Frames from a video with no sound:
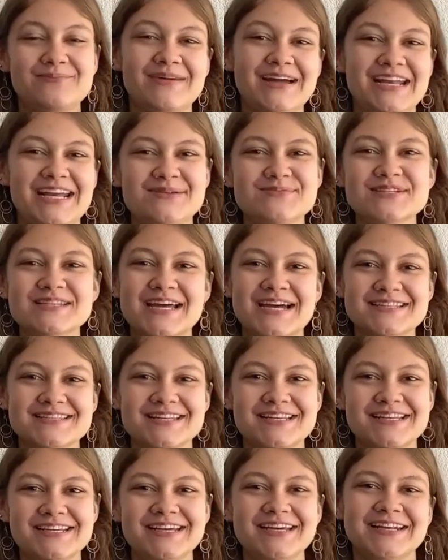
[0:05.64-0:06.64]
my name is
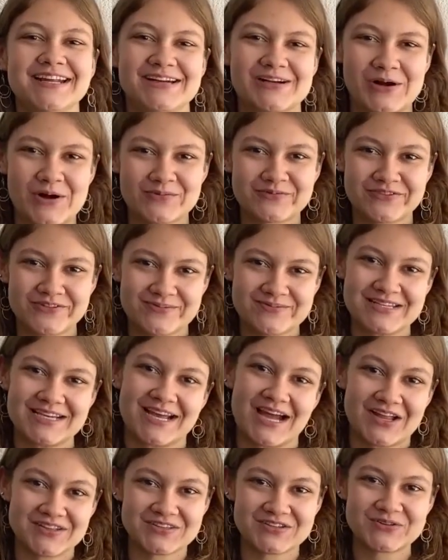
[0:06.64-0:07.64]
Nathalie and I come from the
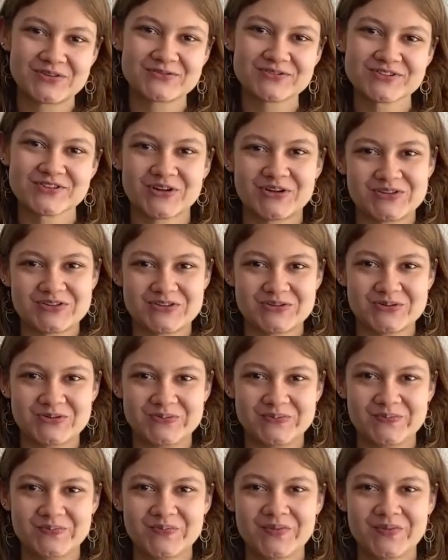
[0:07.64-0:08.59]
canton of Solothurn.